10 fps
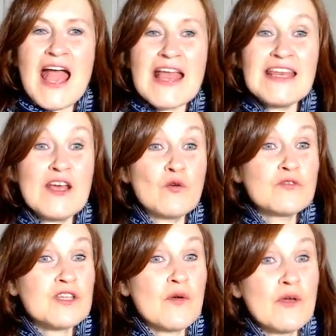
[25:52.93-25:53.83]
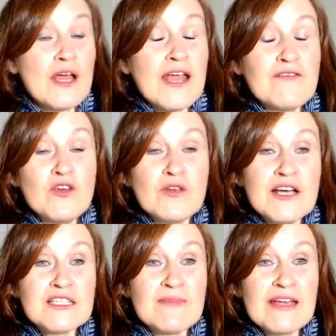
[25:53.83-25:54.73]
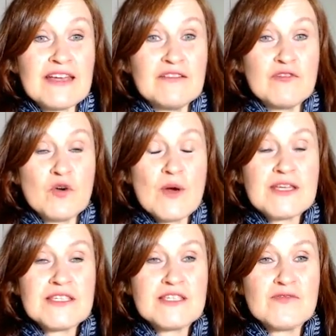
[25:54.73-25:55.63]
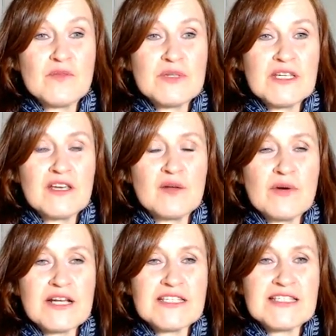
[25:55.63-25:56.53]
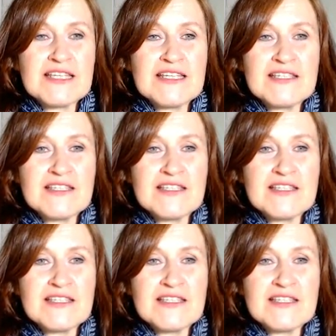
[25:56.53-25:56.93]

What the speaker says: also, if you'd like to make any requests for particular practices,